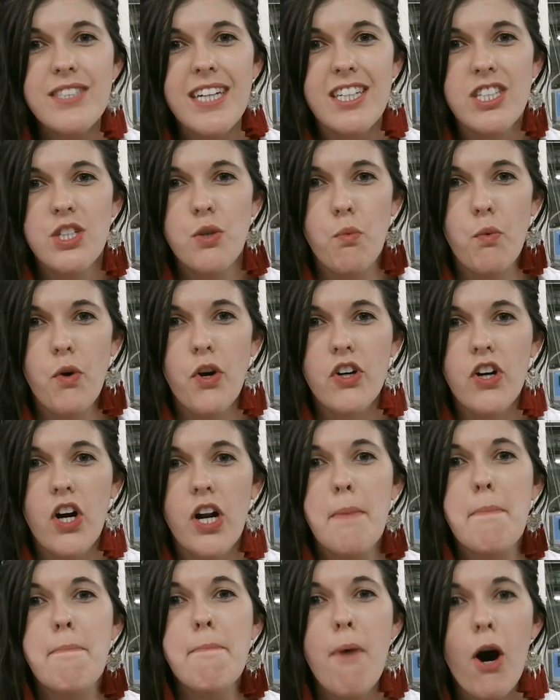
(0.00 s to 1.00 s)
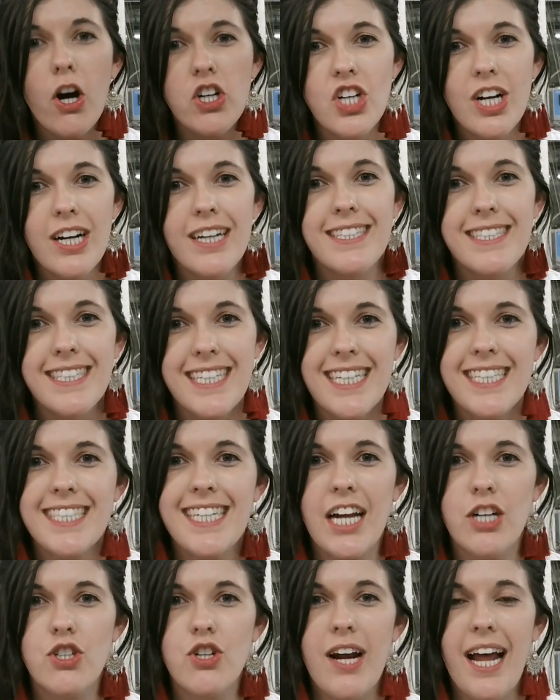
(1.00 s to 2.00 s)
us to work on a modular,
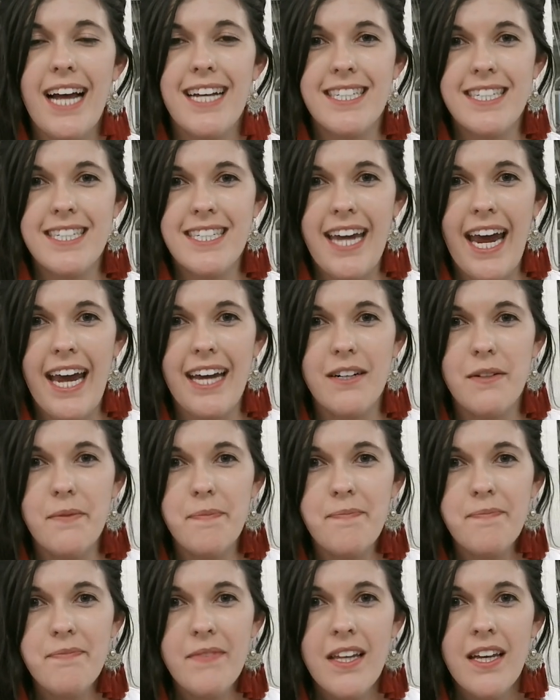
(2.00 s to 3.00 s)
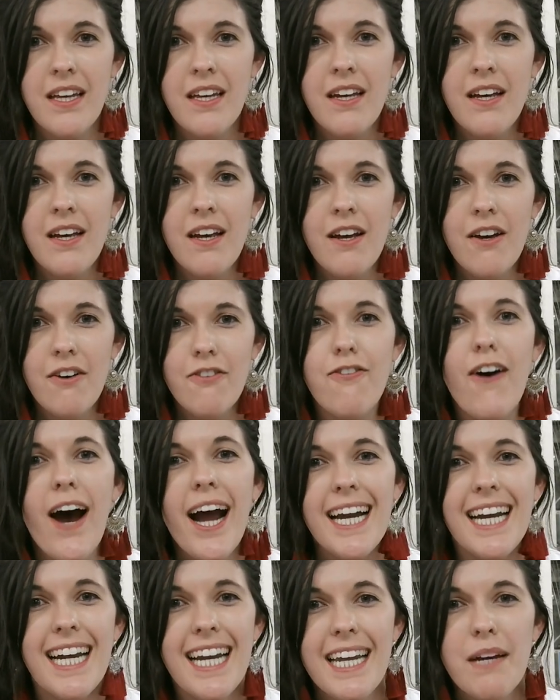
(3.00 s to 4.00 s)
decentralized scale.
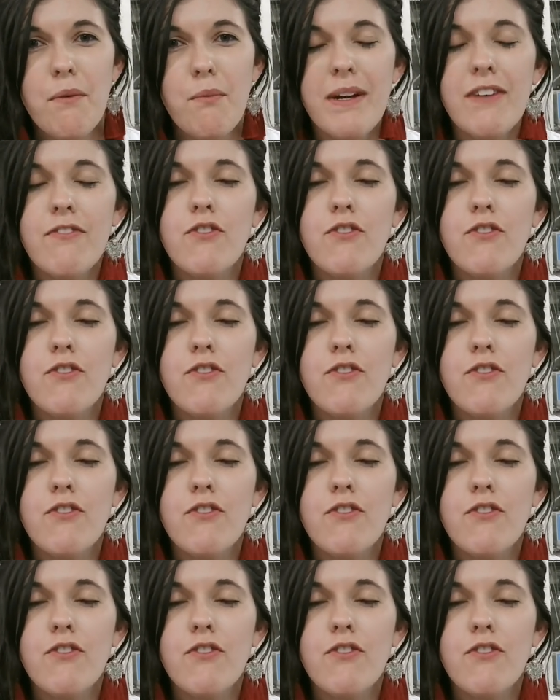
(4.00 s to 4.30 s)
Finally, we've